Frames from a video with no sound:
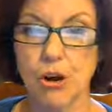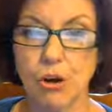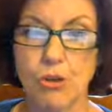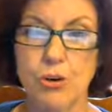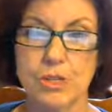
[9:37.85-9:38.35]

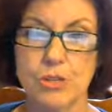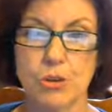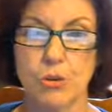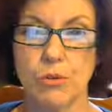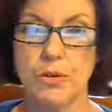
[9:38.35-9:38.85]
always
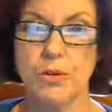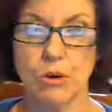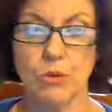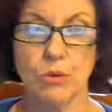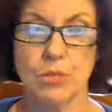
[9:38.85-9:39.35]

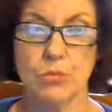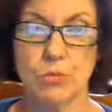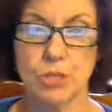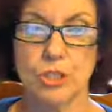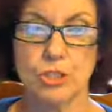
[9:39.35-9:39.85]

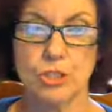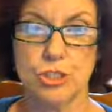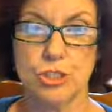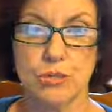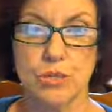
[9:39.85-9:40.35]
wanted to
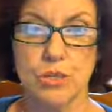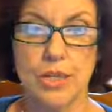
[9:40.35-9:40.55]
do